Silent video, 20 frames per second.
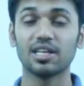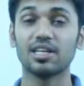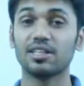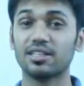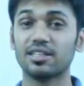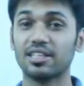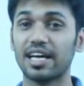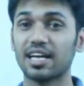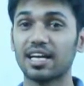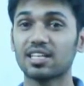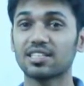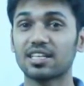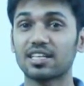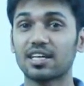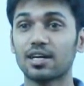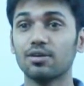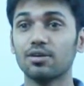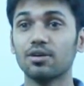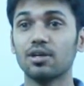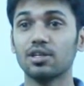That's
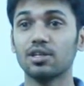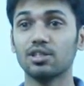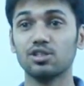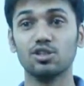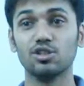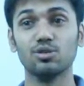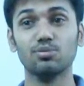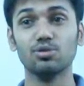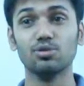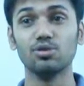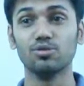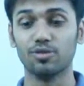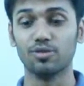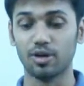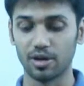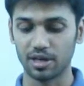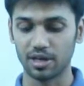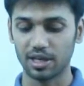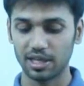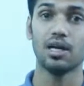how you move on.